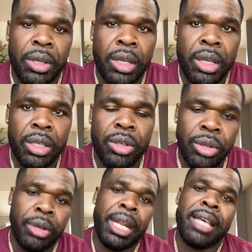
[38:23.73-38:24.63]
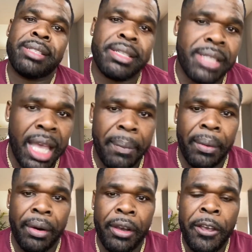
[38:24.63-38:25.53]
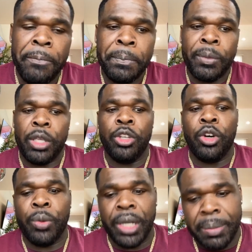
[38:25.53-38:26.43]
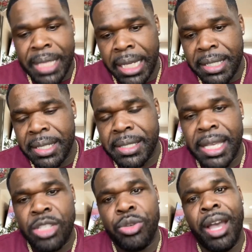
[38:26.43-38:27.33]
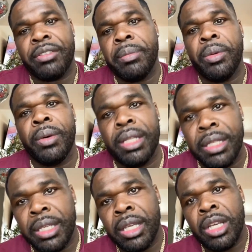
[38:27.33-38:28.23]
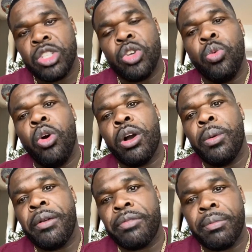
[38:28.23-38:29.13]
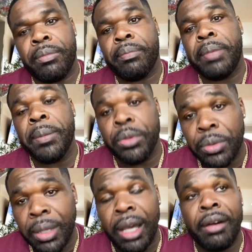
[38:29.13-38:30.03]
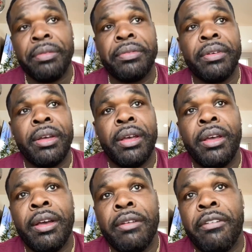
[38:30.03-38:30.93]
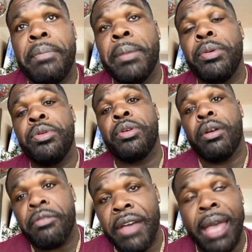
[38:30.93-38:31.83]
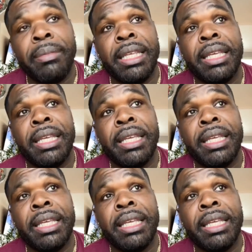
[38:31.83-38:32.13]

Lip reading: You know, and that's the sad part. You know, with obtaining success, you have to be willing to walk away from people you love, from people you call family,